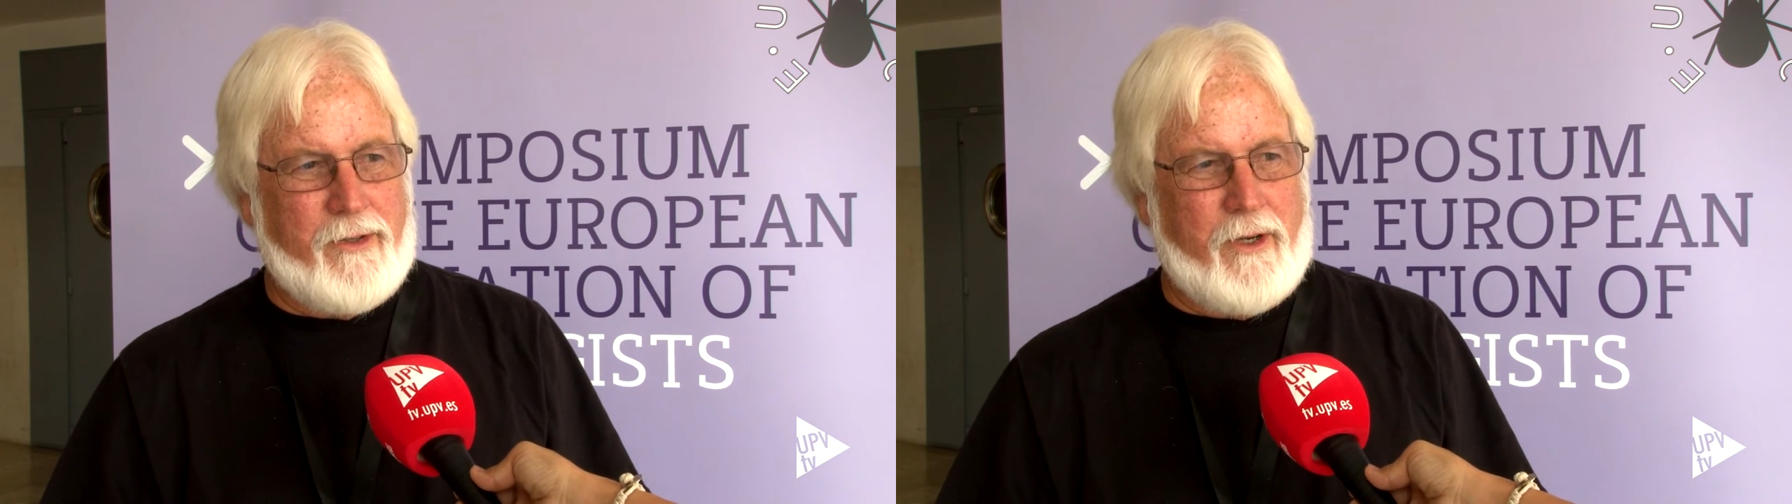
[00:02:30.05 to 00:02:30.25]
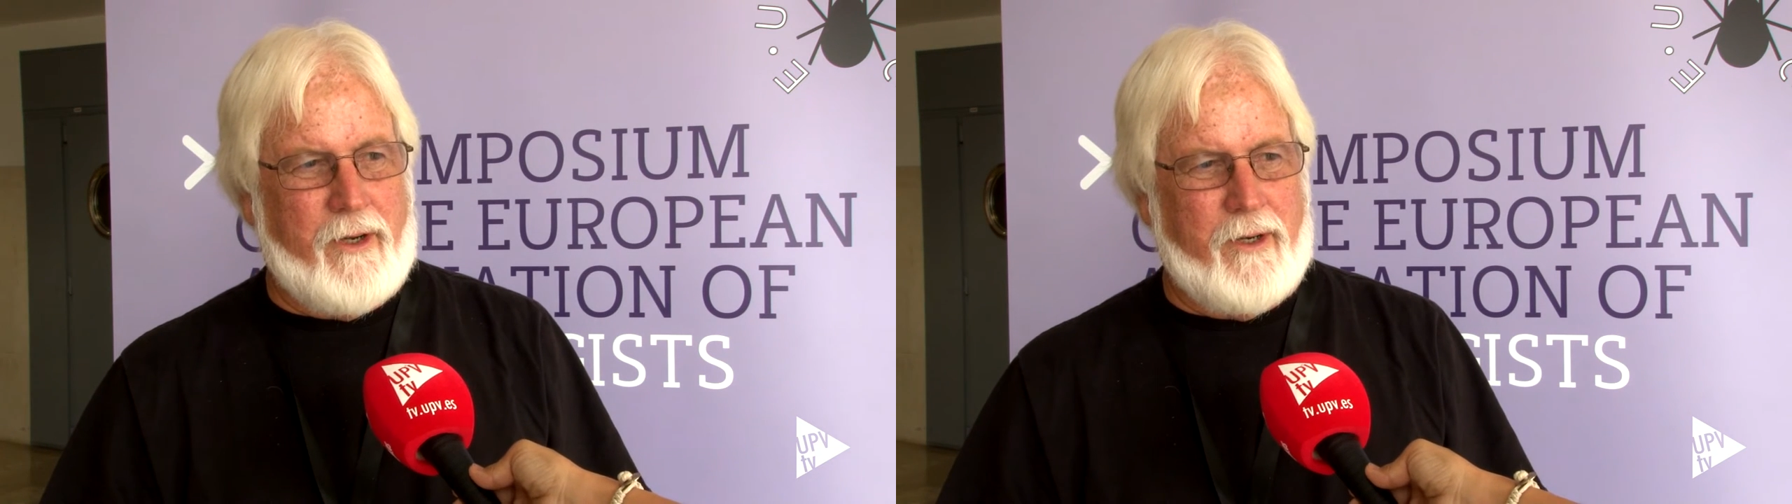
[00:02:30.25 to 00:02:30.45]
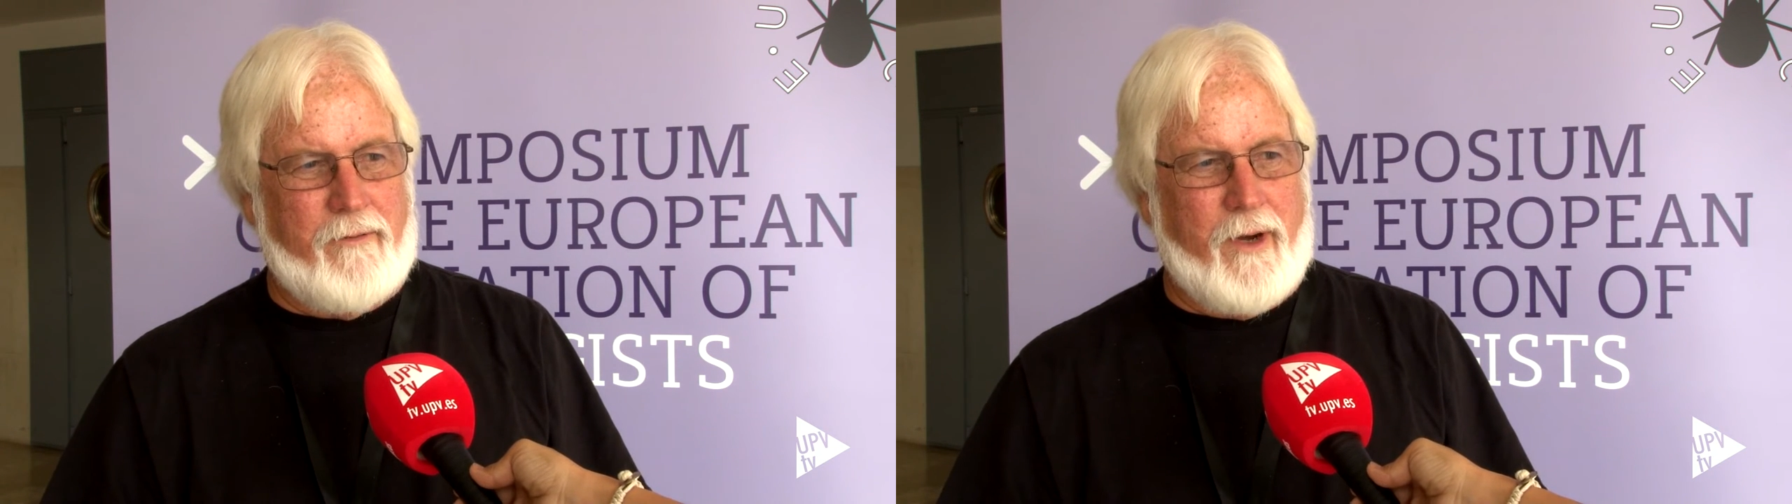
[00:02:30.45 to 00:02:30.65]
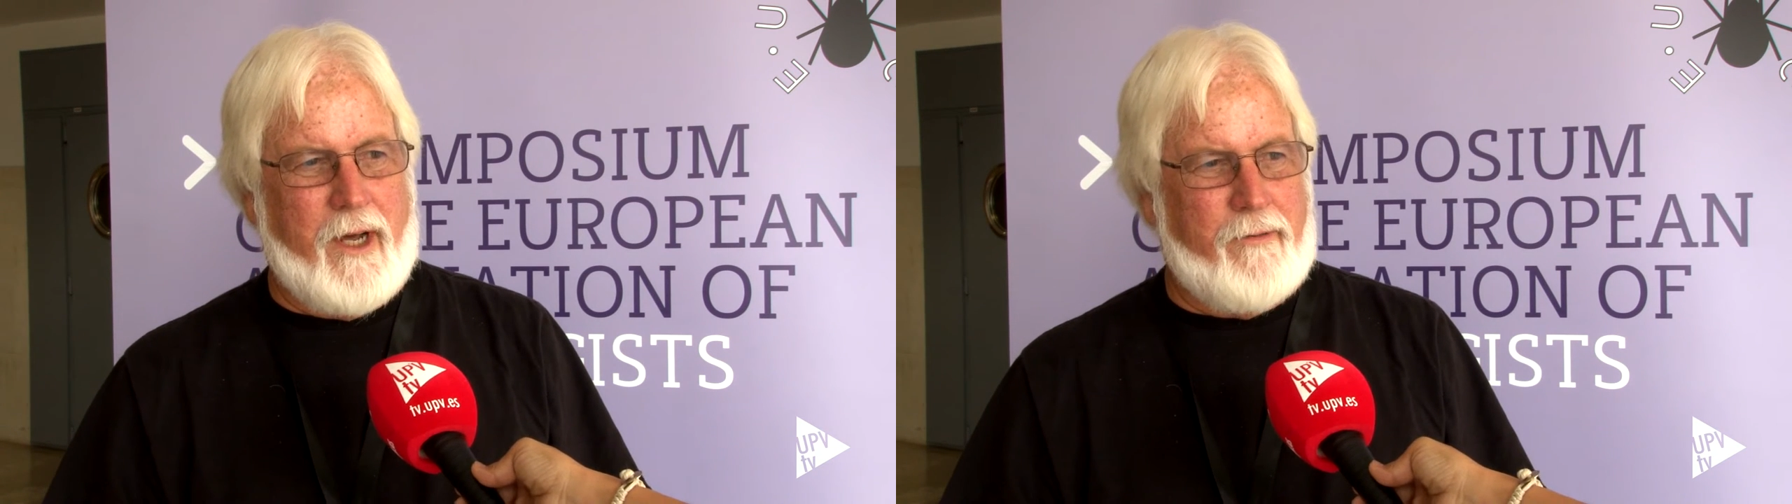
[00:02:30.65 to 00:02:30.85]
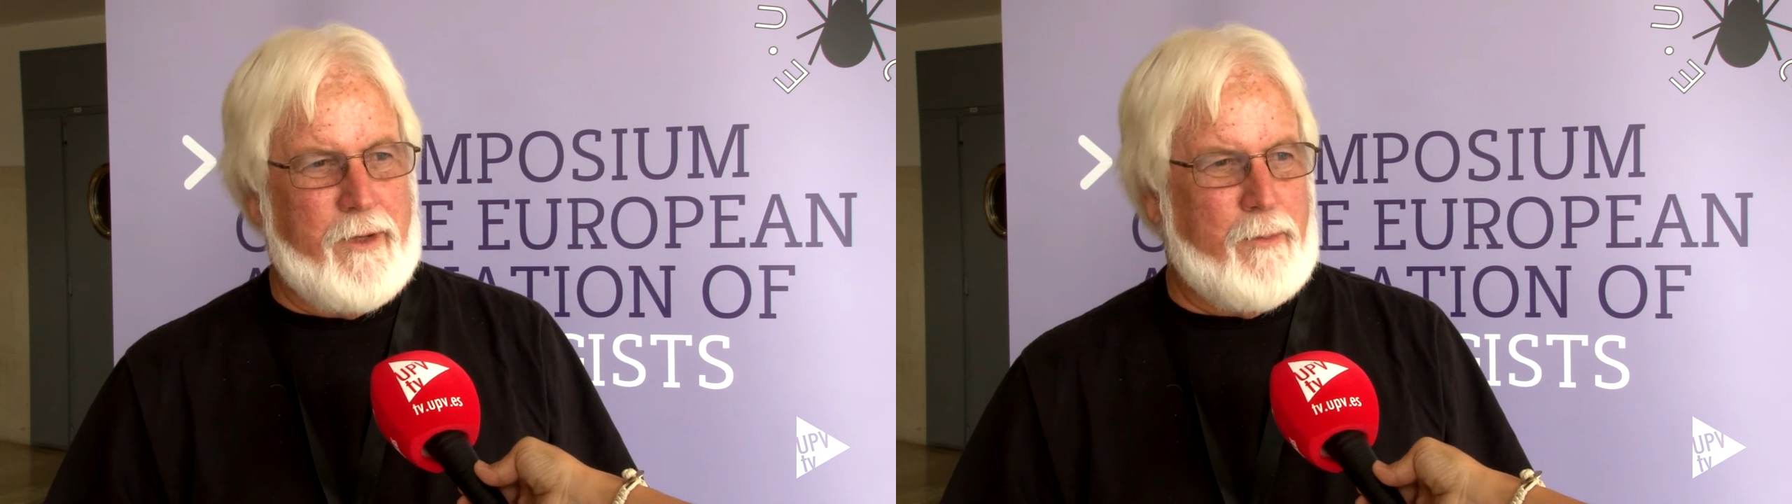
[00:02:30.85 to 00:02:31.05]
It's called
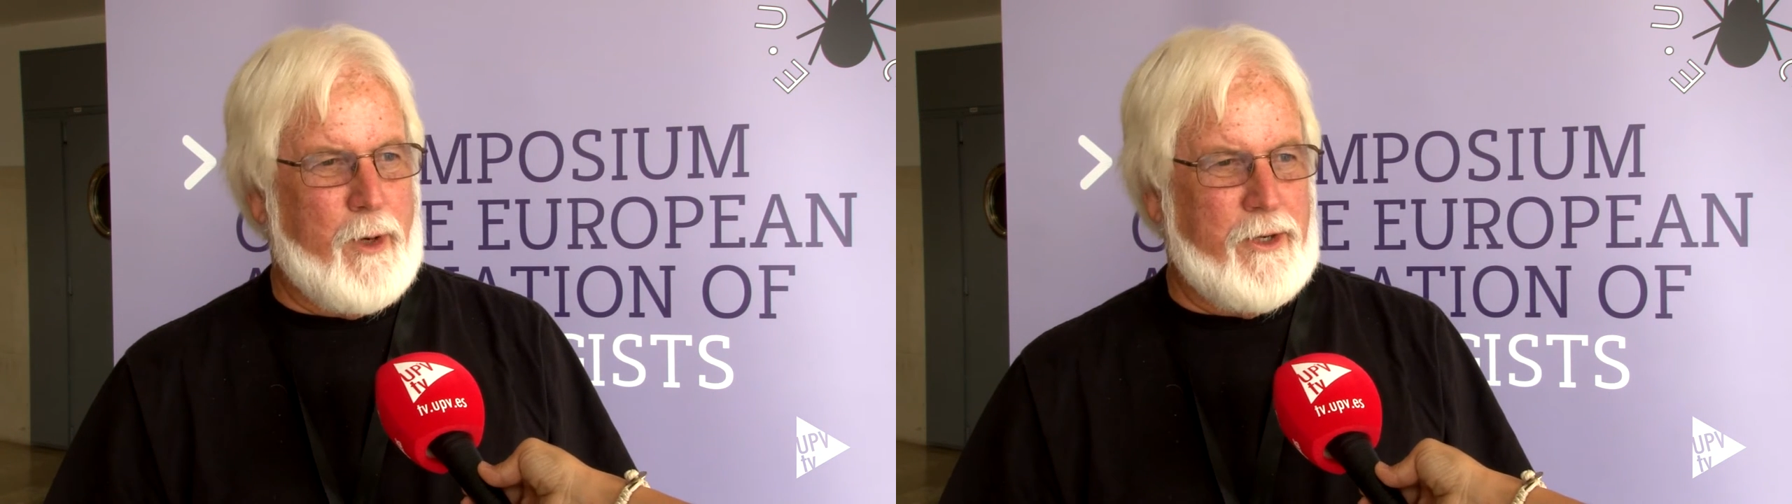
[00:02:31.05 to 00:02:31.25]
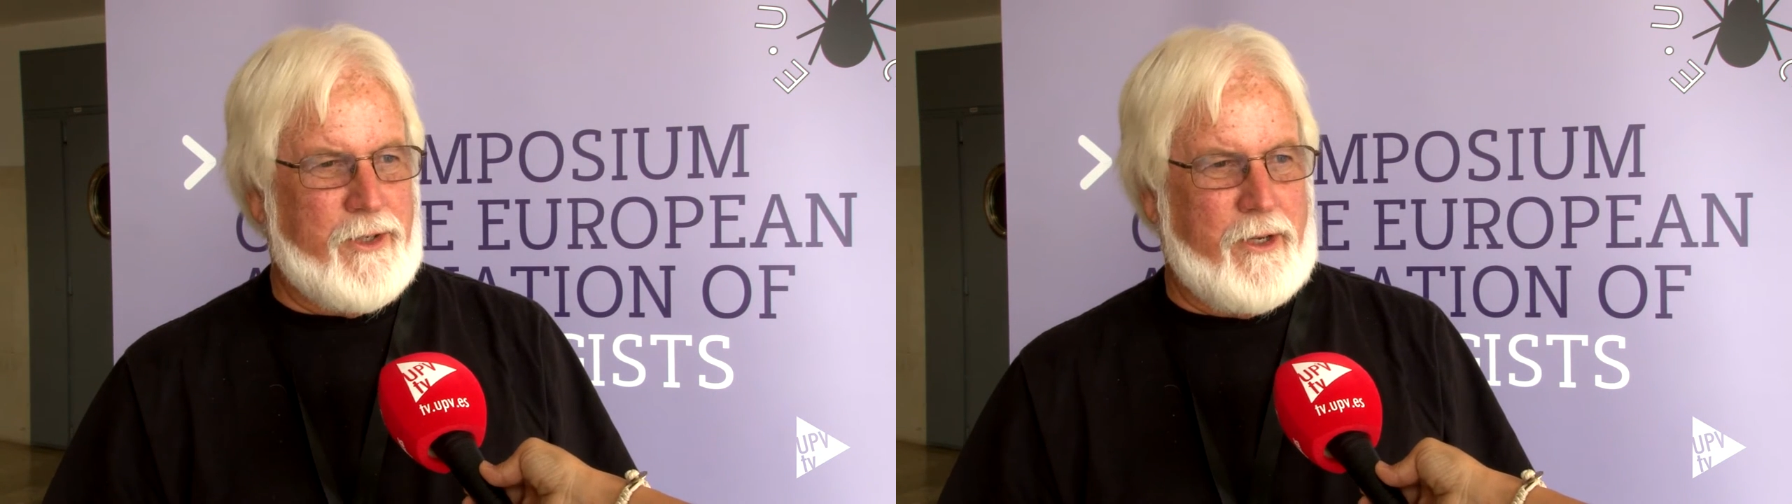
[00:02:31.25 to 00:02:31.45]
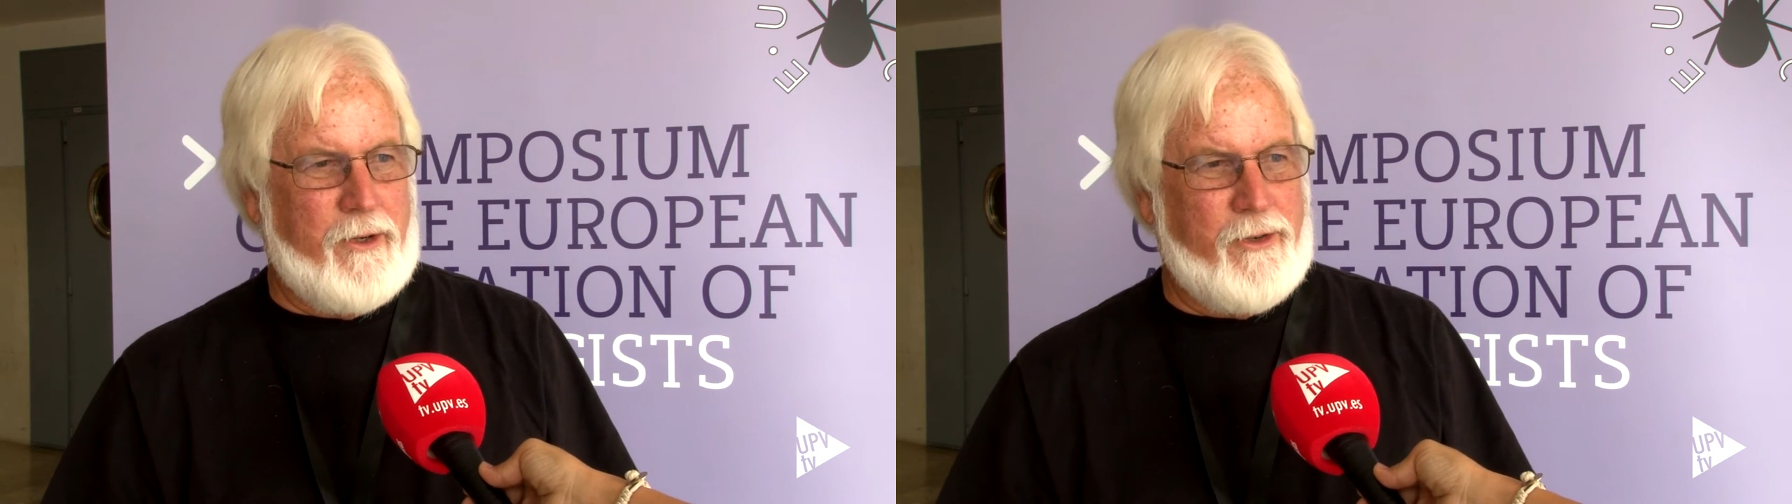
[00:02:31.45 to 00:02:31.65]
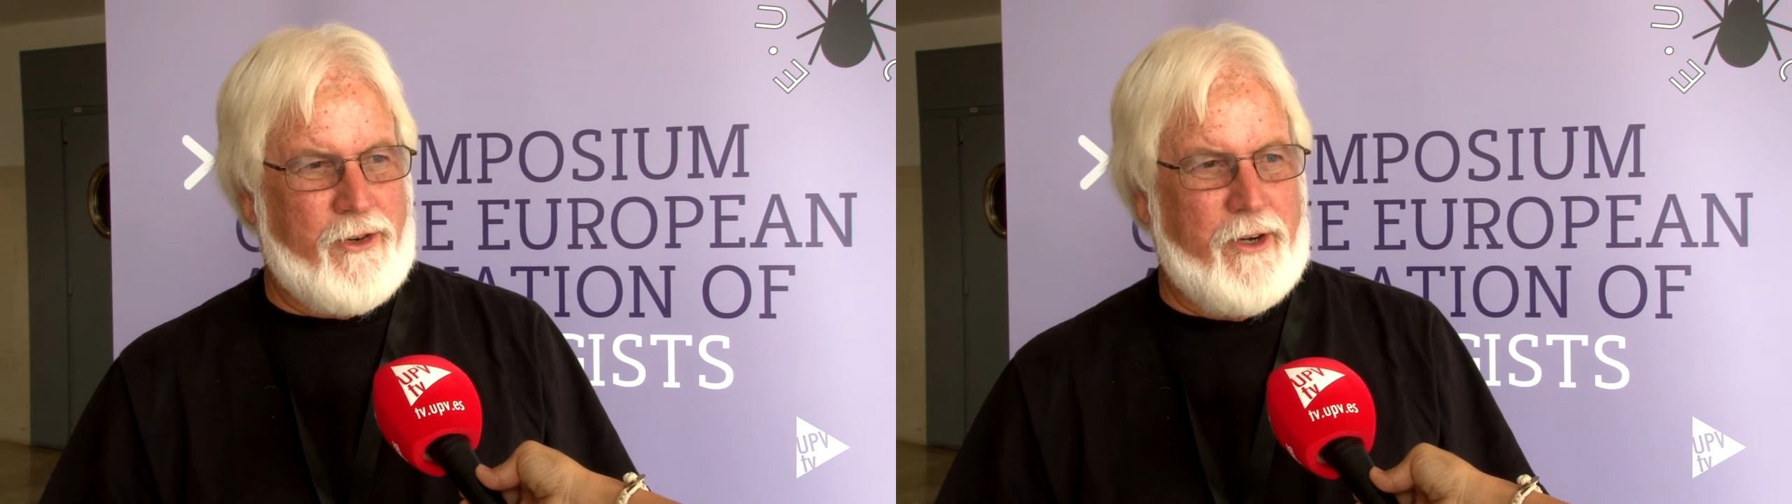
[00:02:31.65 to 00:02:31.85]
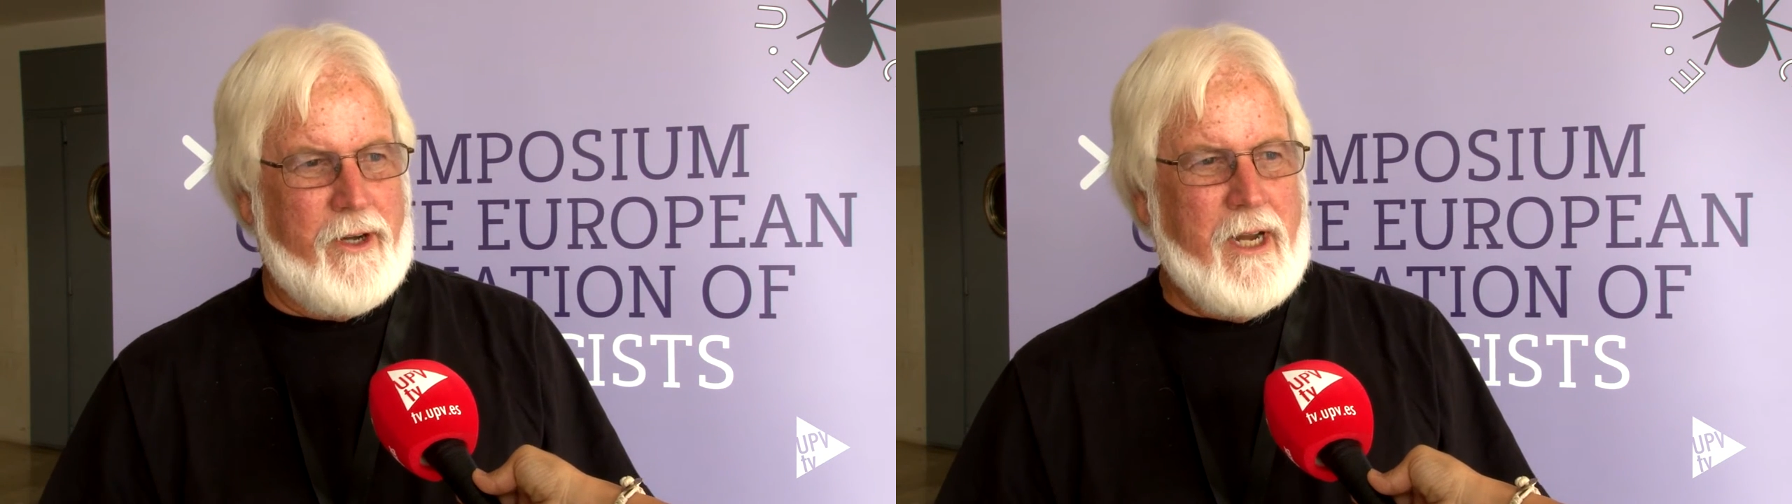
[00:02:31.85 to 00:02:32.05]
Fly for the
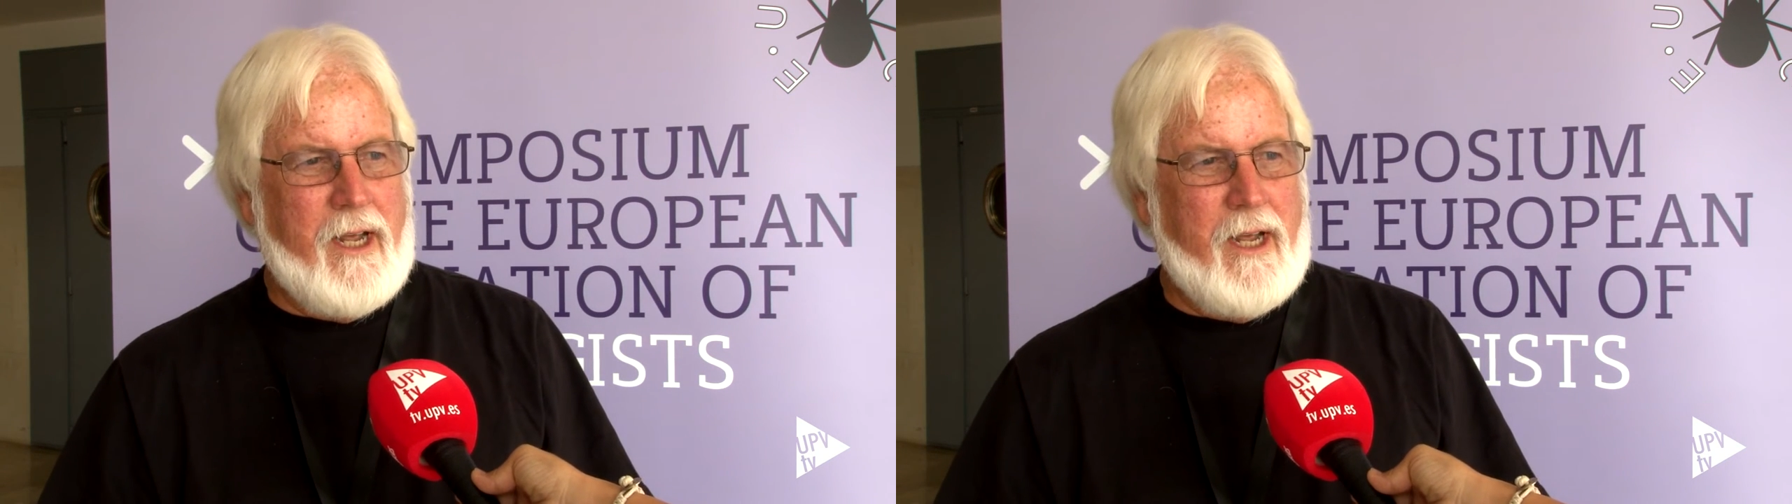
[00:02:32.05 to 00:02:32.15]
Prosecution.